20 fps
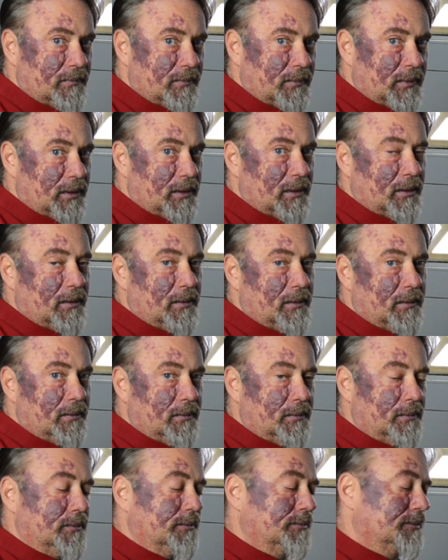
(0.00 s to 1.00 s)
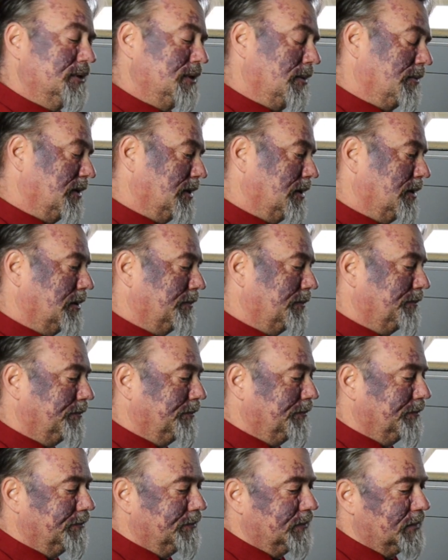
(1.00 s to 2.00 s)
you know, some of the
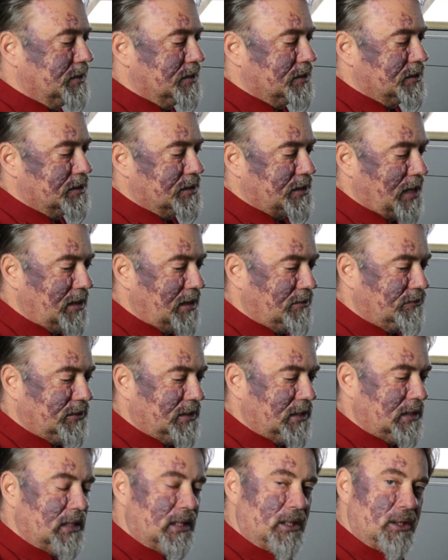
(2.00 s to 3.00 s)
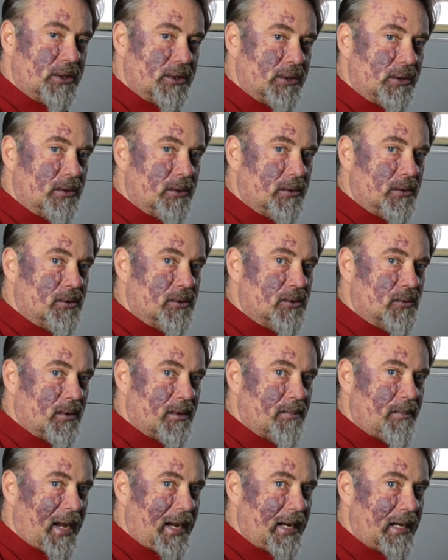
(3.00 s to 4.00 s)
safety issues
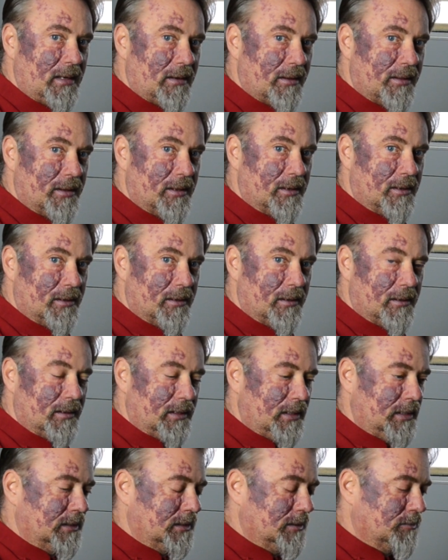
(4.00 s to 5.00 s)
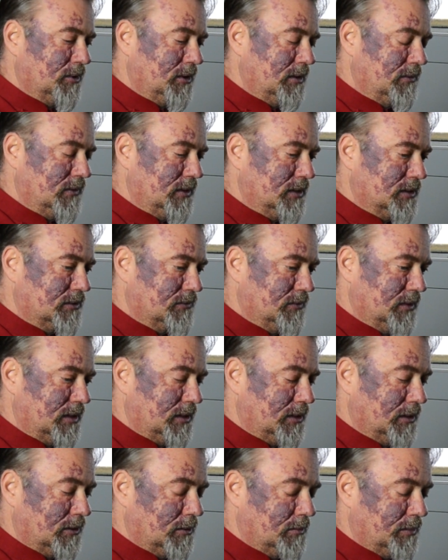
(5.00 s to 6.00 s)
with paint thinner in the previous video,